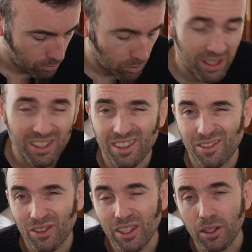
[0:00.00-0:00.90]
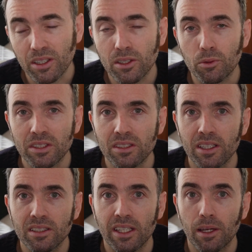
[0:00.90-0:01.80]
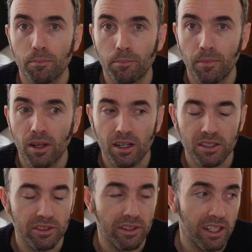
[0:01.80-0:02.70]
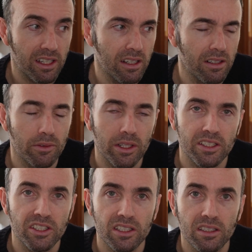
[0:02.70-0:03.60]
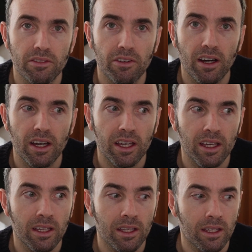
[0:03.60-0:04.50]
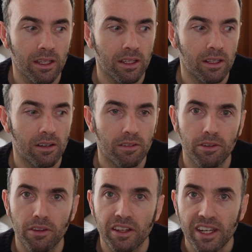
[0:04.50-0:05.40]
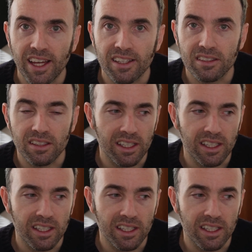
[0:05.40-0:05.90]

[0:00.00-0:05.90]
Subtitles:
whilst it's always nice to get larger, I can't really justify for the NAS.